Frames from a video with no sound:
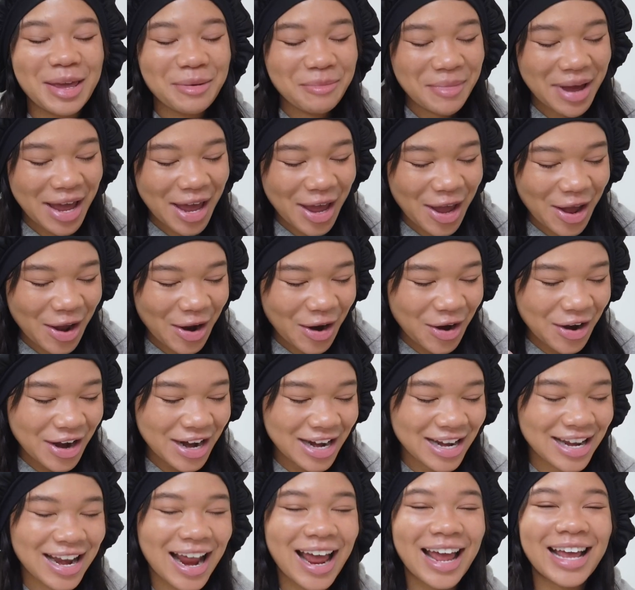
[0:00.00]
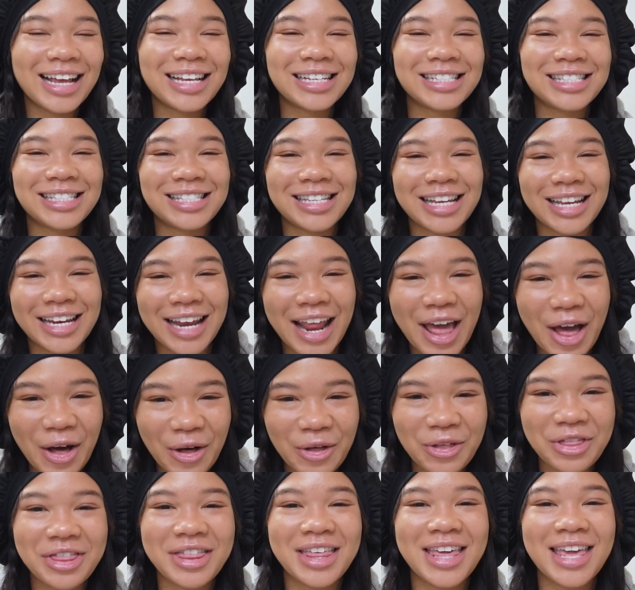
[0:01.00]
keep my hair nice and
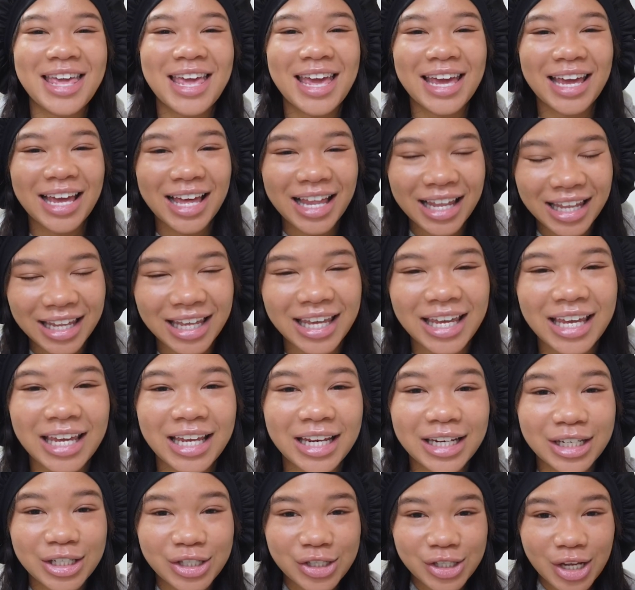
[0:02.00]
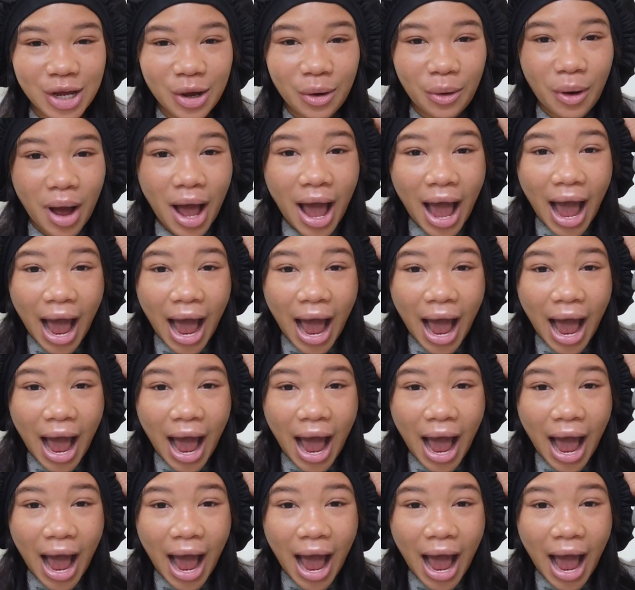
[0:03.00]
healthy and clean. So